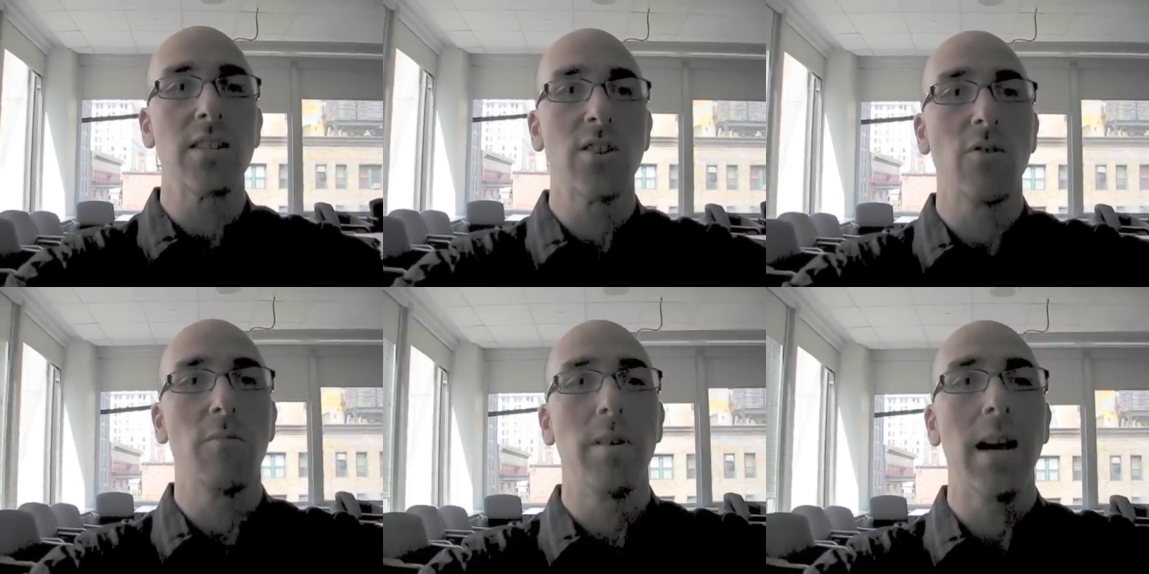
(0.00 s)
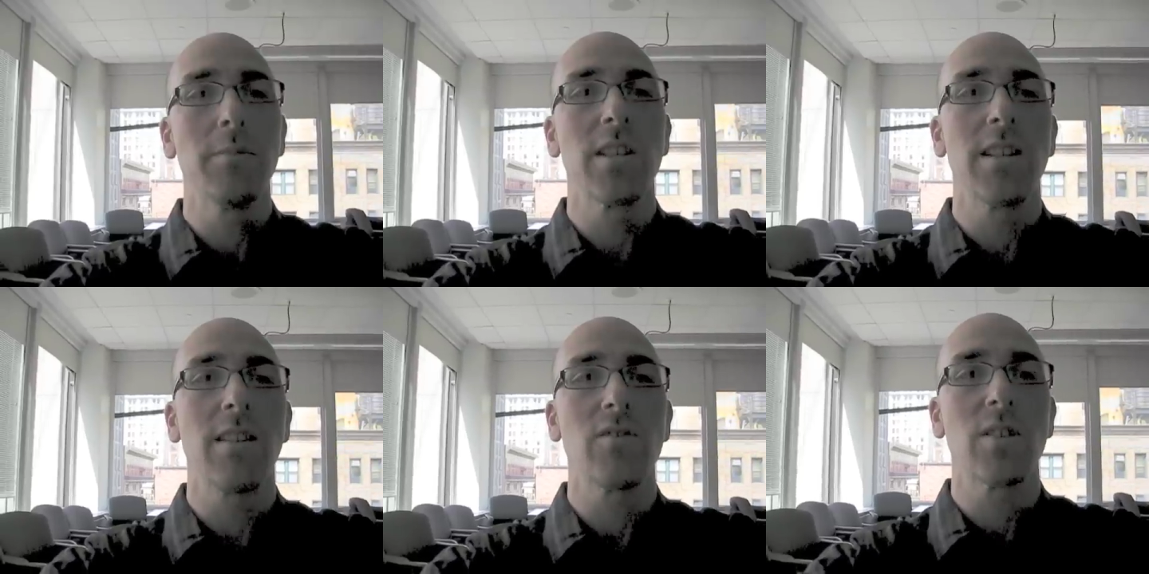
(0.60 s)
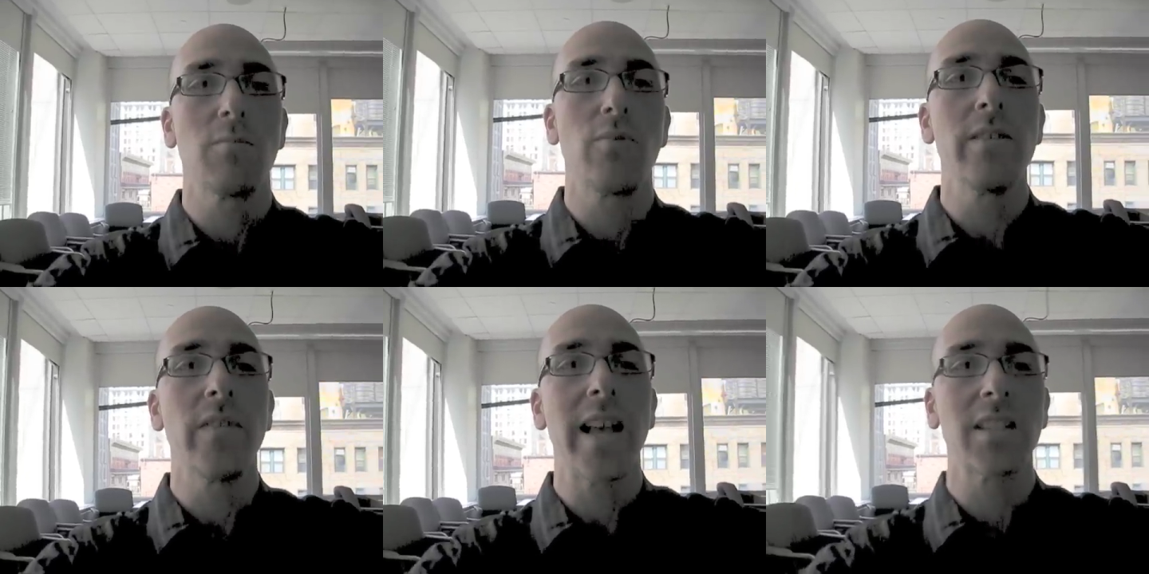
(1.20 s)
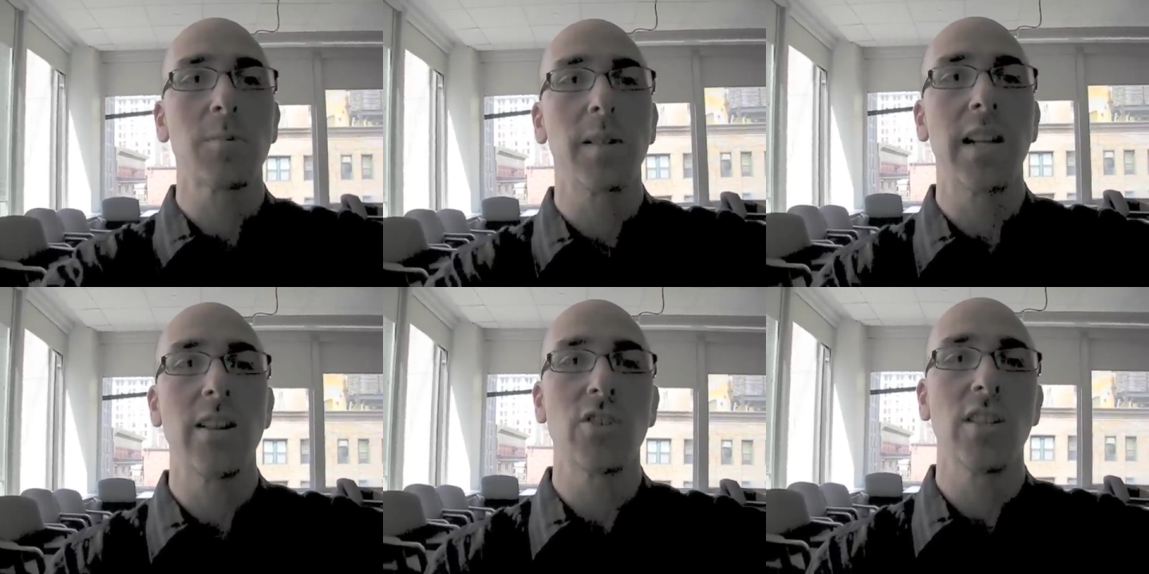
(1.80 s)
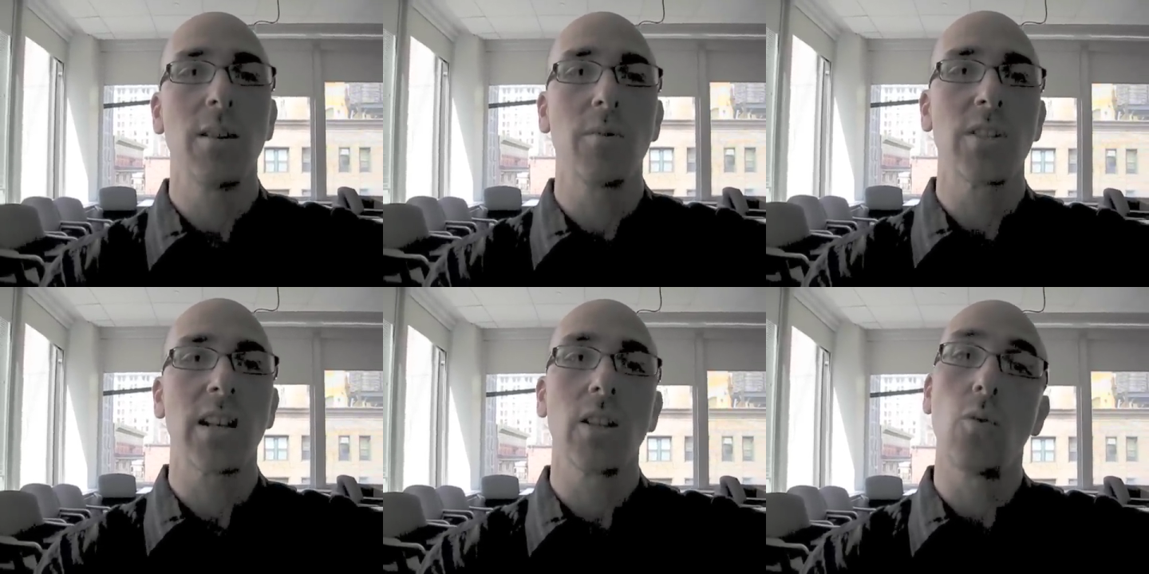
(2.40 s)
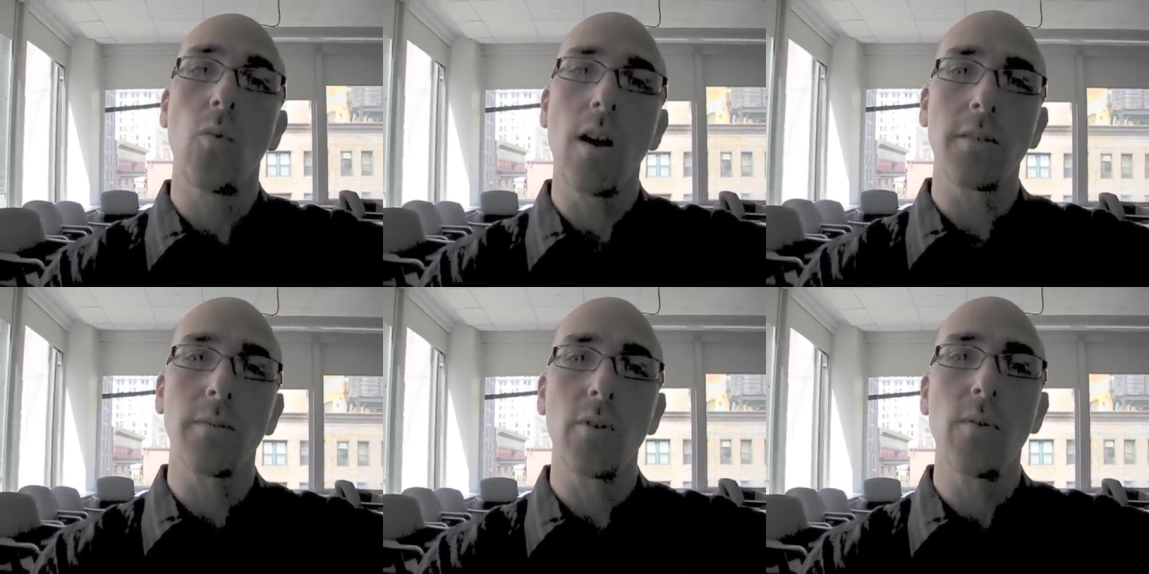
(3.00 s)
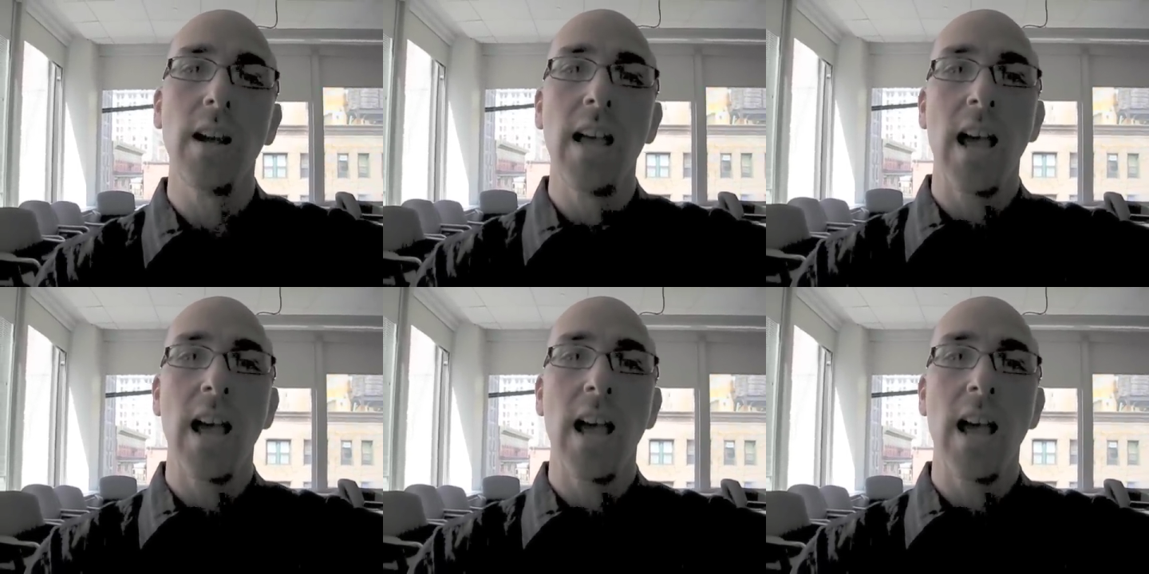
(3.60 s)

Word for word: So Bob's going to give us a brief explanation, then we'll take a little walkthrough,